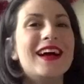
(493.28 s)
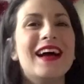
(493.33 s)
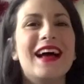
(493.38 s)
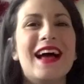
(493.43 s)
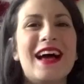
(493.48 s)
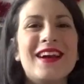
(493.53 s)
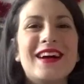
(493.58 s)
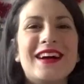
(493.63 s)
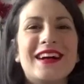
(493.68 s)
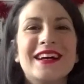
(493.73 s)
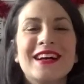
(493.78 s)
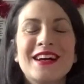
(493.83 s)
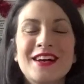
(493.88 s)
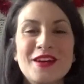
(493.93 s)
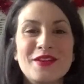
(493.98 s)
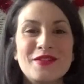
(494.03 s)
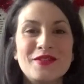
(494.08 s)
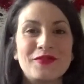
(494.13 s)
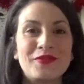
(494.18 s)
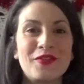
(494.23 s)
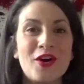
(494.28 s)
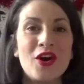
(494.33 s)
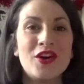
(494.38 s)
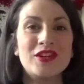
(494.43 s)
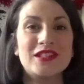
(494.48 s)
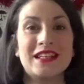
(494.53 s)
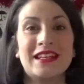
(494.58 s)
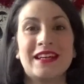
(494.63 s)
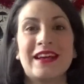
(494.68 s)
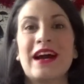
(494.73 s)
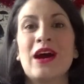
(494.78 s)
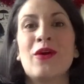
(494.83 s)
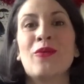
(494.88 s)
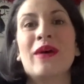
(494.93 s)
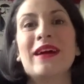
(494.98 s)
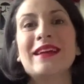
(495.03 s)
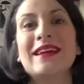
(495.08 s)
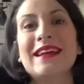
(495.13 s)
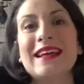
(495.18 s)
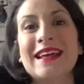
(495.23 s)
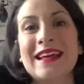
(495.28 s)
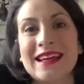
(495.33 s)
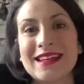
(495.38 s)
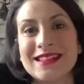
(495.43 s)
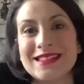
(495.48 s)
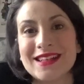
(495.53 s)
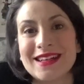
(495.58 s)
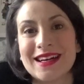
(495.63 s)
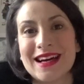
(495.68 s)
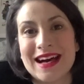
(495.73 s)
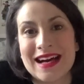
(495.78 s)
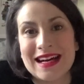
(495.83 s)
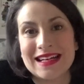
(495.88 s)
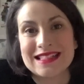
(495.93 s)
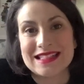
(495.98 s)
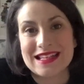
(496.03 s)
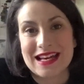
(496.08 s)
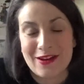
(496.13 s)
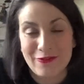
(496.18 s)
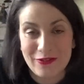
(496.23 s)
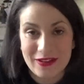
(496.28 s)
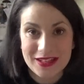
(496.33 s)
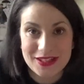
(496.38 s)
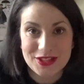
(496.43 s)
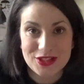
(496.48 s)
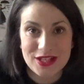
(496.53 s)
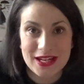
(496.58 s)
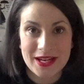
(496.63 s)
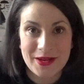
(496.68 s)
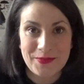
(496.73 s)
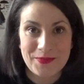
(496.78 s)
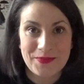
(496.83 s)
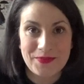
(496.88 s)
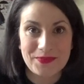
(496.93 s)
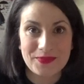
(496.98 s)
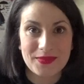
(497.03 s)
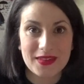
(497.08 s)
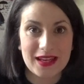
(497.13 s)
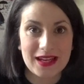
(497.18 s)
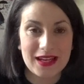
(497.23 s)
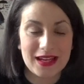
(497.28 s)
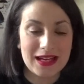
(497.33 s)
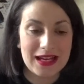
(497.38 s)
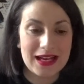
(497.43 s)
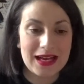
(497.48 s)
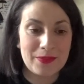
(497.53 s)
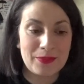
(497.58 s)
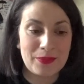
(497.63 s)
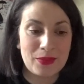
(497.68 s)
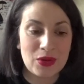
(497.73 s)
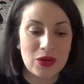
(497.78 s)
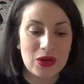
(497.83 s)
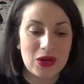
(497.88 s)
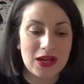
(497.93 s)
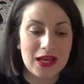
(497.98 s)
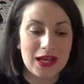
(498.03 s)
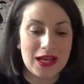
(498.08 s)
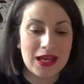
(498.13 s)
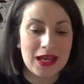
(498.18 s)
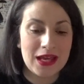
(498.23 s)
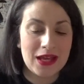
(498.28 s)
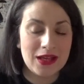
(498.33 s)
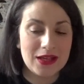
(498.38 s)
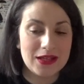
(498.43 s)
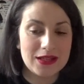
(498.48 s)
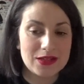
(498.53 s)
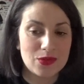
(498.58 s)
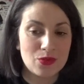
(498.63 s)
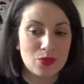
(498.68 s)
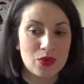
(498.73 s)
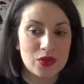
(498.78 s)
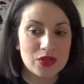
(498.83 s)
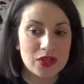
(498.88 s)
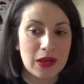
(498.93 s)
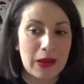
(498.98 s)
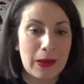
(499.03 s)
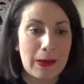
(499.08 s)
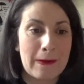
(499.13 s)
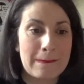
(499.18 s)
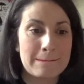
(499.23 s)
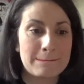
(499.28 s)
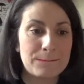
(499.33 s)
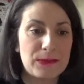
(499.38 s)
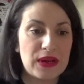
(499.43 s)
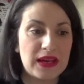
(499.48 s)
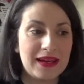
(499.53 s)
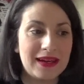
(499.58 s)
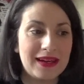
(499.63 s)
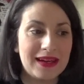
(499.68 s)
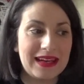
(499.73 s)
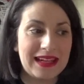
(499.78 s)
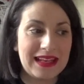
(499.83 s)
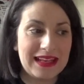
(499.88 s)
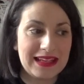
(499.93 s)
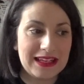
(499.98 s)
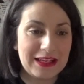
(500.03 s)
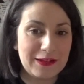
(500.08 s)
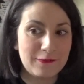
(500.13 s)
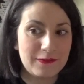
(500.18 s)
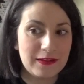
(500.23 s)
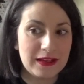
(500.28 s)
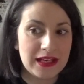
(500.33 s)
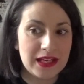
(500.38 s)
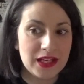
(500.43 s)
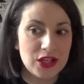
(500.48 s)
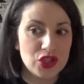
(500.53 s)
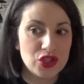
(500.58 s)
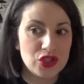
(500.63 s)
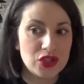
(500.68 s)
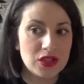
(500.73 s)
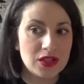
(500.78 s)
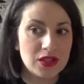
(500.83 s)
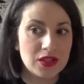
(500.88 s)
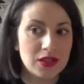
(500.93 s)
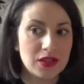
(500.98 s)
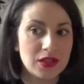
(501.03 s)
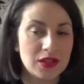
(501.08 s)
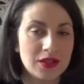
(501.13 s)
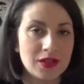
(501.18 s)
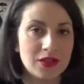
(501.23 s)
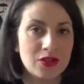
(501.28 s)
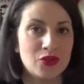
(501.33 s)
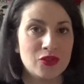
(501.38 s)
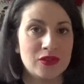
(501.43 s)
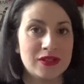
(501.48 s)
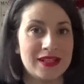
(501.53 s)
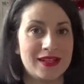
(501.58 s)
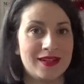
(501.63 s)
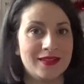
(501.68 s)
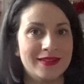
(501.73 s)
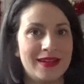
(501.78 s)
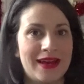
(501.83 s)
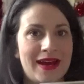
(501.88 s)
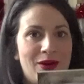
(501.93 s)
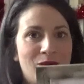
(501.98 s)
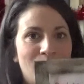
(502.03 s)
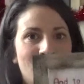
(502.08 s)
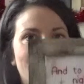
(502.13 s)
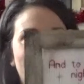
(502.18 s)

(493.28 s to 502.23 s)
Anyway, 14 count White Aida, and I finished it, but it wasn't completely finished until now.